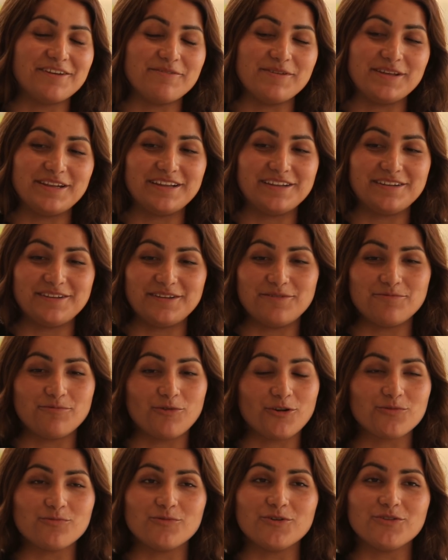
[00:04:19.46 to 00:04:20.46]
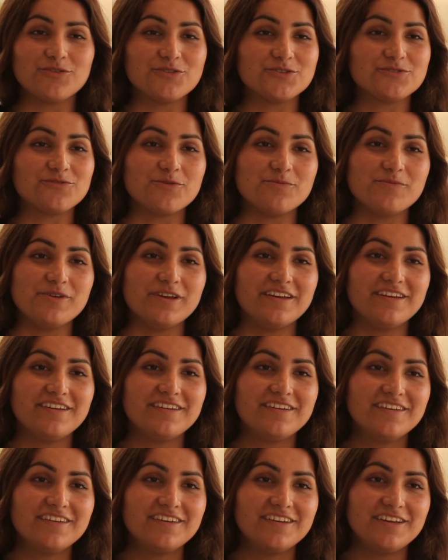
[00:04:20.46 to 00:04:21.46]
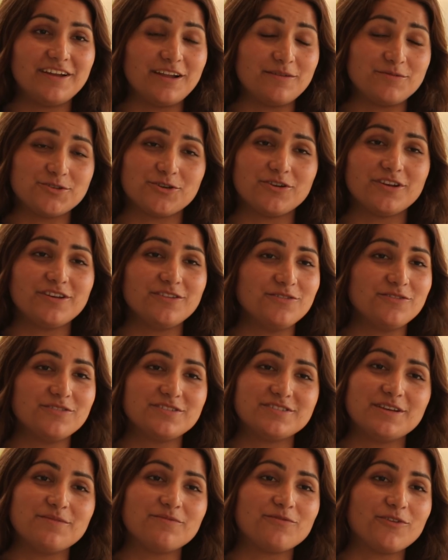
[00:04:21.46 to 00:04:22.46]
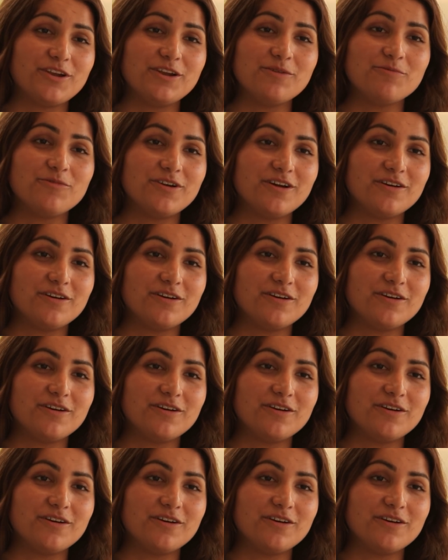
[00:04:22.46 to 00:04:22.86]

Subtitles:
I mean, it did work wonders for me. And I'm sure it can do the same for anyone